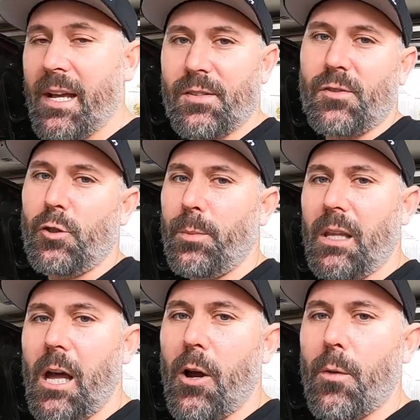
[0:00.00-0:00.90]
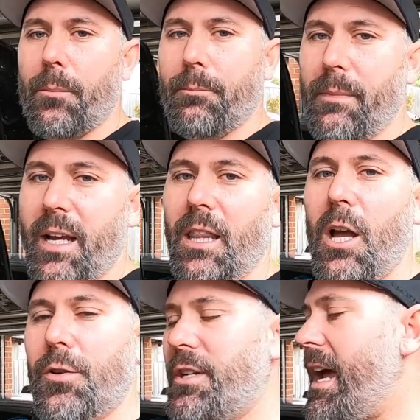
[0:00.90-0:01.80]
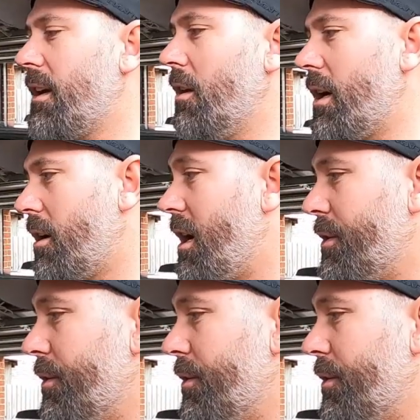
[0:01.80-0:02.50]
has a super low, mega low jack like I